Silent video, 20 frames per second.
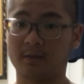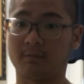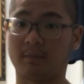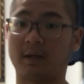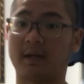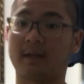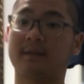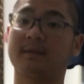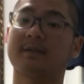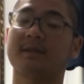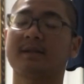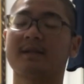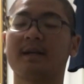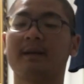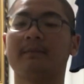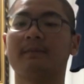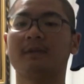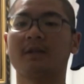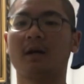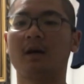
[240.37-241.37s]
But at the
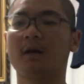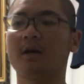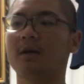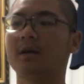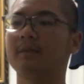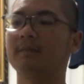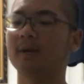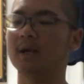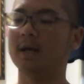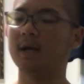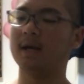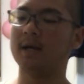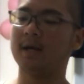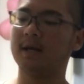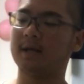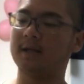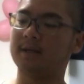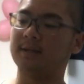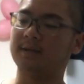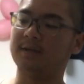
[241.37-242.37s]
same time,
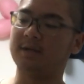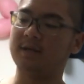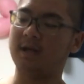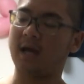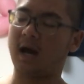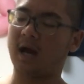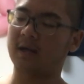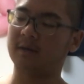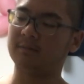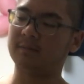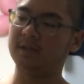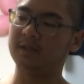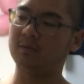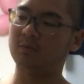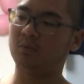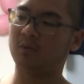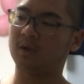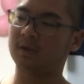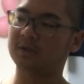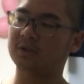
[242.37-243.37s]
the IB
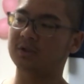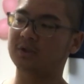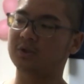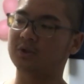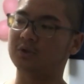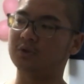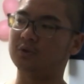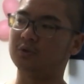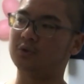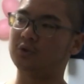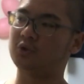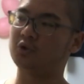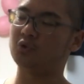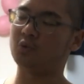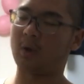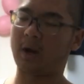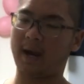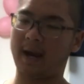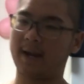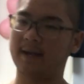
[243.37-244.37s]
wants you to
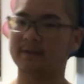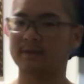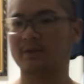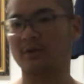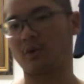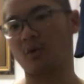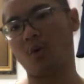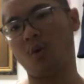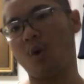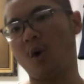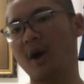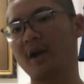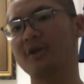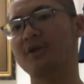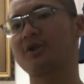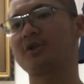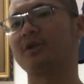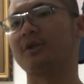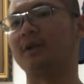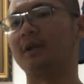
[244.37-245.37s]
answer
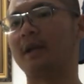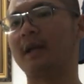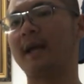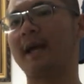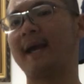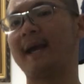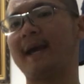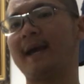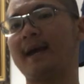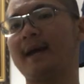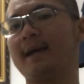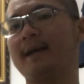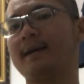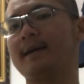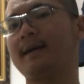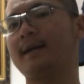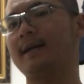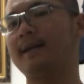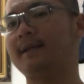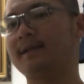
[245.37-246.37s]
question
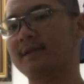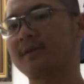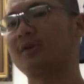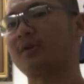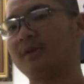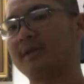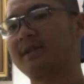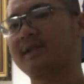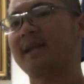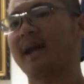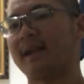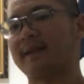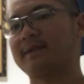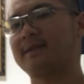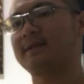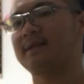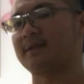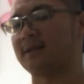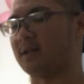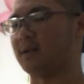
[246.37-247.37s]
in a certain
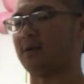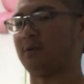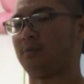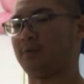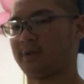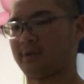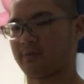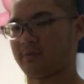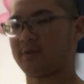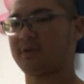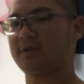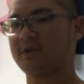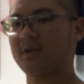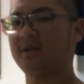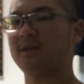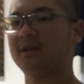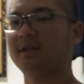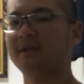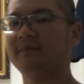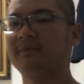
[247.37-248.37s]
sense. We're just
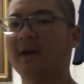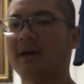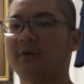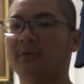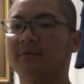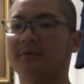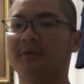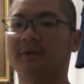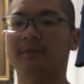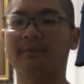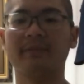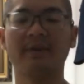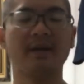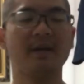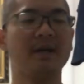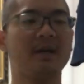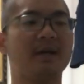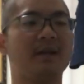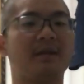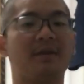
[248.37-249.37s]
going to leave that over here.
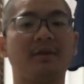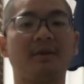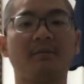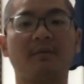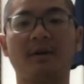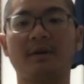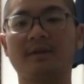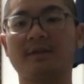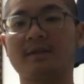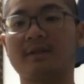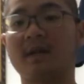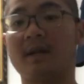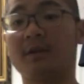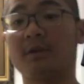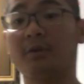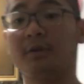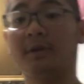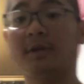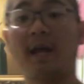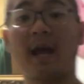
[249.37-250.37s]
The thing about it is that
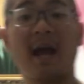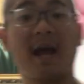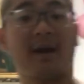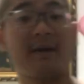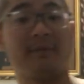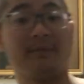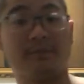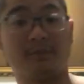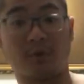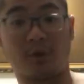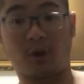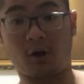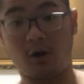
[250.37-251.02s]
you could have your